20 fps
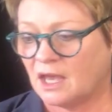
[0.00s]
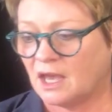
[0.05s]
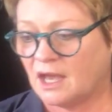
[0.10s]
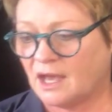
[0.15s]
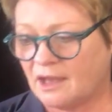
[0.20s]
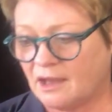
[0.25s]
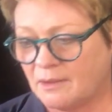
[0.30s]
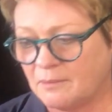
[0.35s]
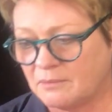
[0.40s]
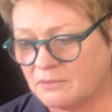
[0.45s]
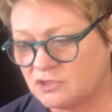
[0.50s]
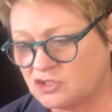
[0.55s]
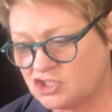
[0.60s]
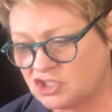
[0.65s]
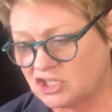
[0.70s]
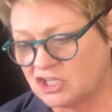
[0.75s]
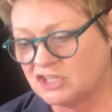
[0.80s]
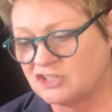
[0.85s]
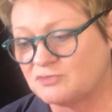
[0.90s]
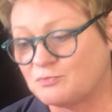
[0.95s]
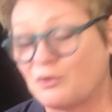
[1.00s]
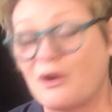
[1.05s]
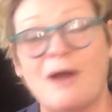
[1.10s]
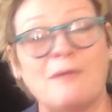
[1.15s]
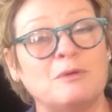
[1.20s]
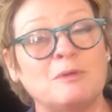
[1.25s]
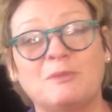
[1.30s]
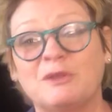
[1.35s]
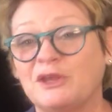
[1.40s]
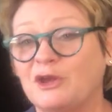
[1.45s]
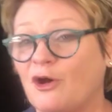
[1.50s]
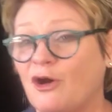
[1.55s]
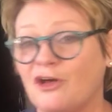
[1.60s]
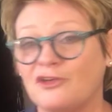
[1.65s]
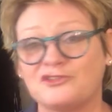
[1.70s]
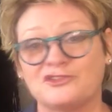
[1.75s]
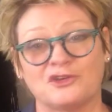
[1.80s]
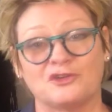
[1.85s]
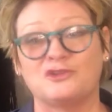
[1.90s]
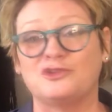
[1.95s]
Um, she's probably
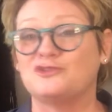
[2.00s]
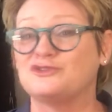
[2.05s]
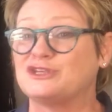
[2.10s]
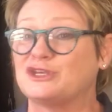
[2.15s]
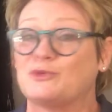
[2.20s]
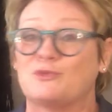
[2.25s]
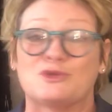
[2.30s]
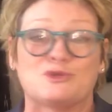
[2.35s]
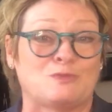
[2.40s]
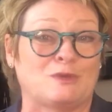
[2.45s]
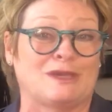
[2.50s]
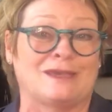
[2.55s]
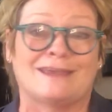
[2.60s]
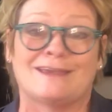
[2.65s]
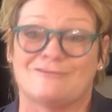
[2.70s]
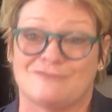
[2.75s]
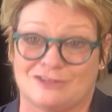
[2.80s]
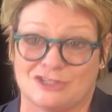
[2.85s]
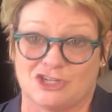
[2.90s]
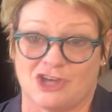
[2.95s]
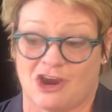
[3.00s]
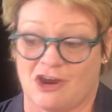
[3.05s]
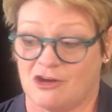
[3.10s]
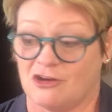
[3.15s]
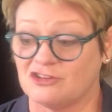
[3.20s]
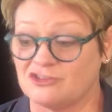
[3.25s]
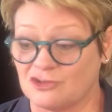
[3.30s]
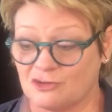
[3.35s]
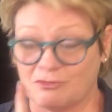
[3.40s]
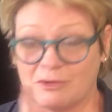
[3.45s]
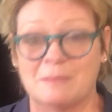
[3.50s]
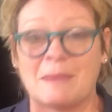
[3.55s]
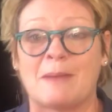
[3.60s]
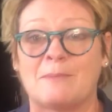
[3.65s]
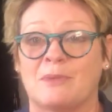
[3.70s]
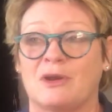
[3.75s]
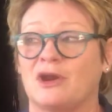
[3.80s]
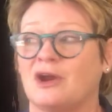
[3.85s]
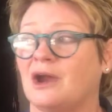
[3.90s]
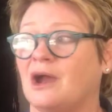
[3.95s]
also using what's being given to her. So
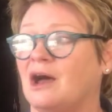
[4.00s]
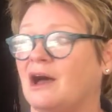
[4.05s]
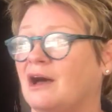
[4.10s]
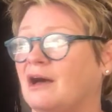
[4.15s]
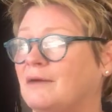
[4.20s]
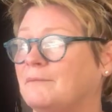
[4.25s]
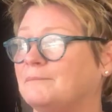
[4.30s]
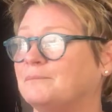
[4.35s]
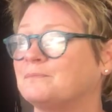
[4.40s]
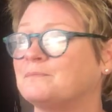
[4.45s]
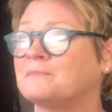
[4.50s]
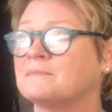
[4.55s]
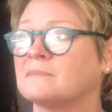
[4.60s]
remember, um,